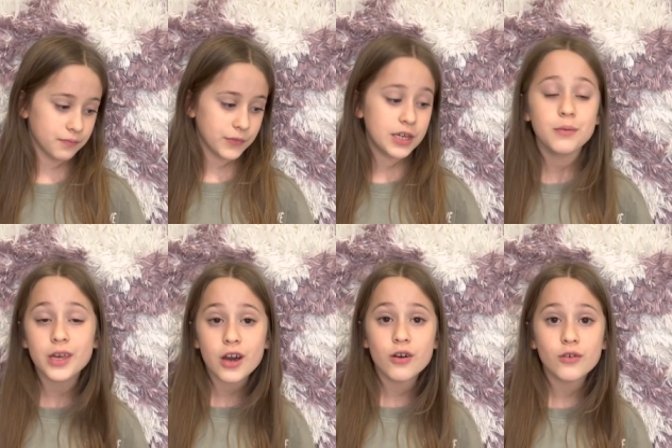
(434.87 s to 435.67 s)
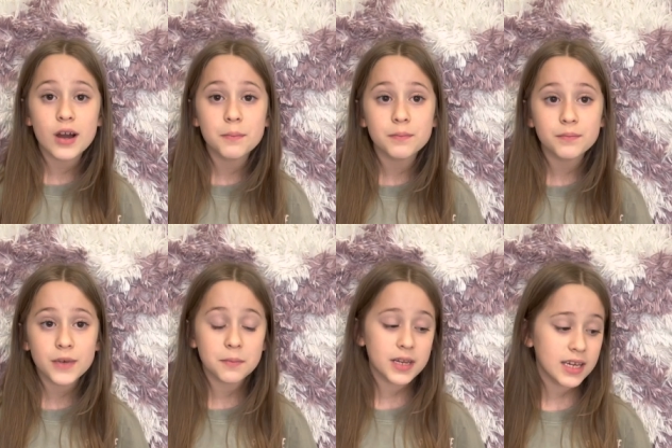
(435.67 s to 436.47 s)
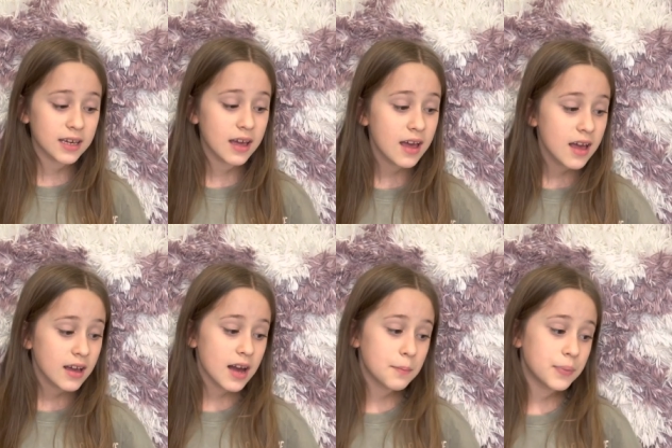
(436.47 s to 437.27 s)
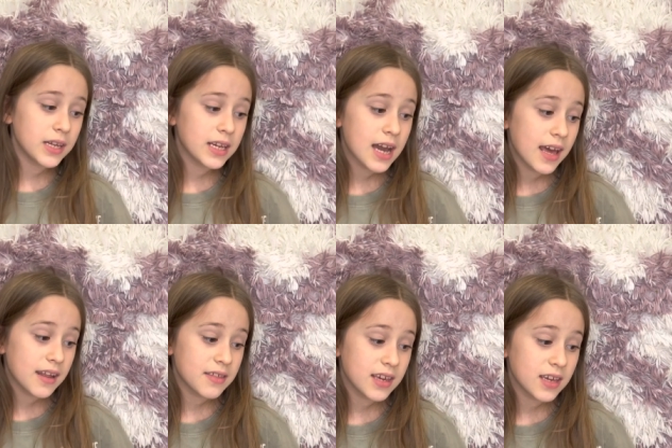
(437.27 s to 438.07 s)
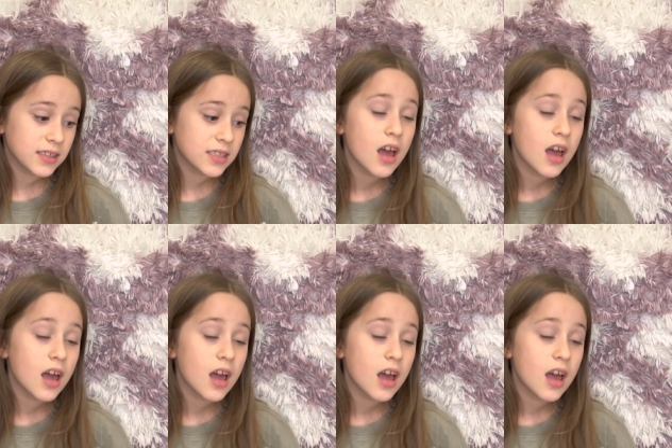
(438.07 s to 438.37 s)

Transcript: KiwiCo company kind of things.